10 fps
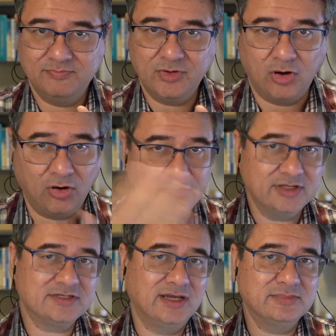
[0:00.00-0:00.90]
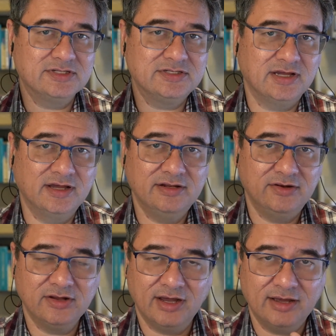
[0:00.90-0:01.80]
all the assignments done and
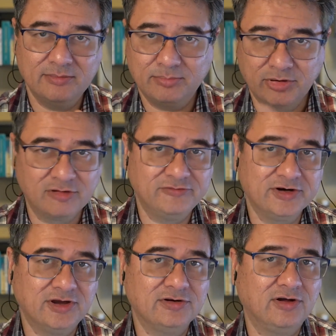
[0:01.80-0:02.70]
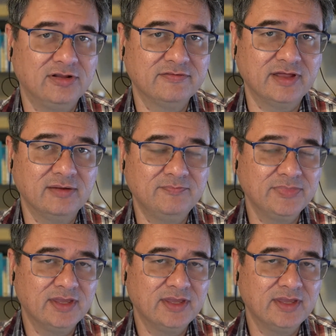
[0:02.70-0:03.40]
you got perfect on all of them.